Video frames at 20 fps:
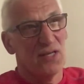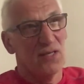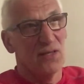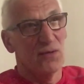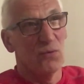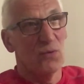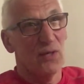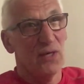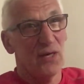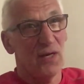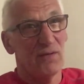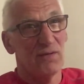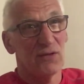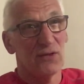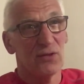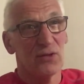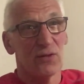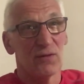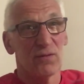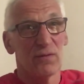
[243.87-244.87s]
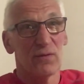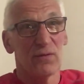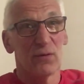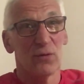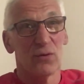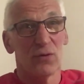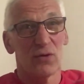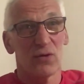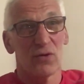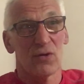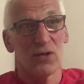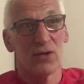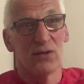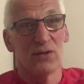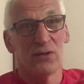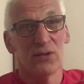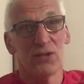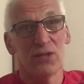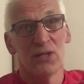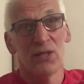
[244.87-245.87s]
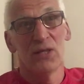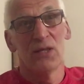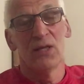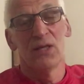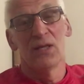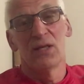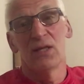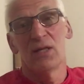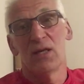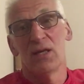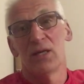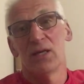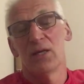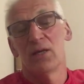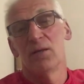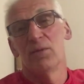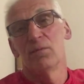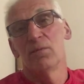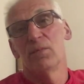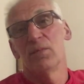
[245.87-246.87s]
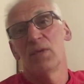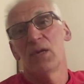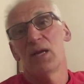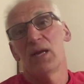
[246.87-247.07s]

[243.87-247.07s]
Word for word: Uh, we overtook four crews um,